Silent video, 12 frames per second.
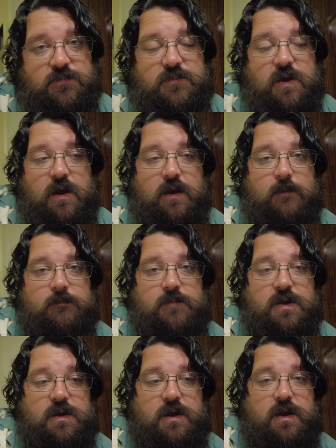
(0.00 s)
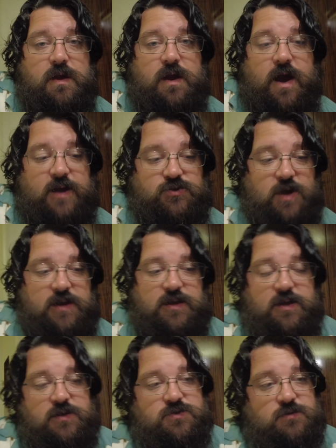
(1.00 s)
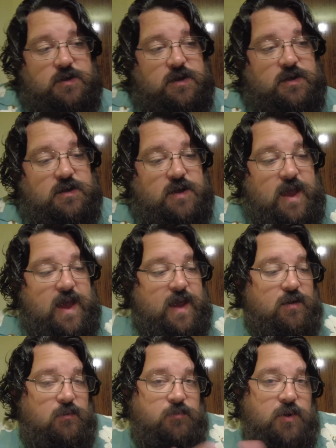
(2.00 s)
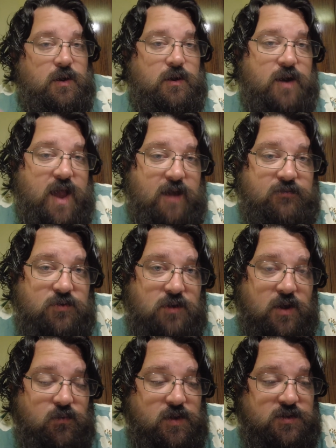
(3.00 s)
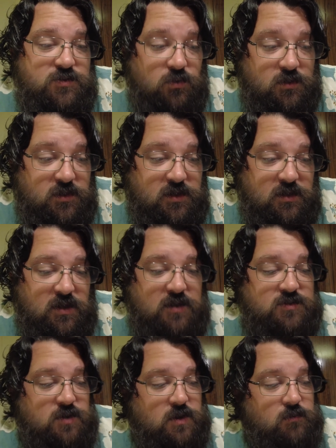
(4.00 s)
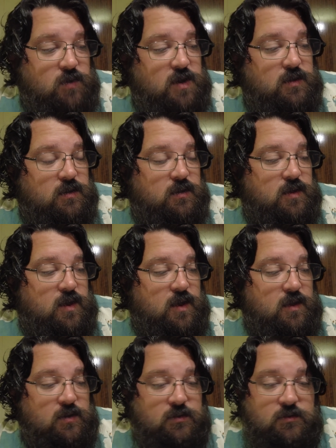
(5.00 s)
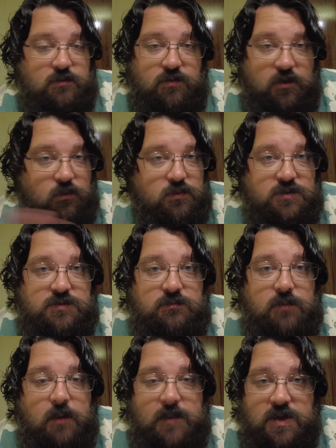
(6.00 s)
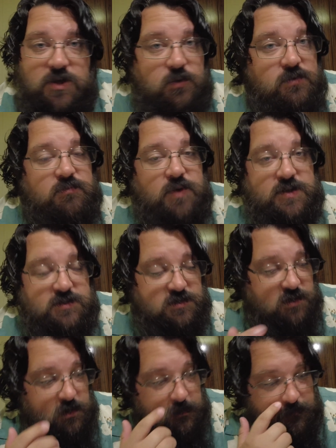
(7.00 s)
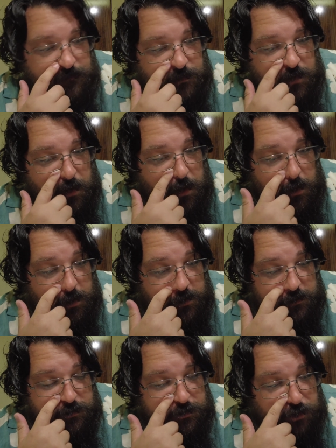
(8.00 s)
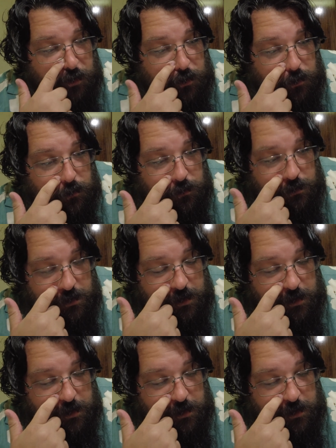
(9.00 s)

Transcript: I tried to get a drink at a bar after I went snorkeling, and it started raining, and there was a menu with prices on it. So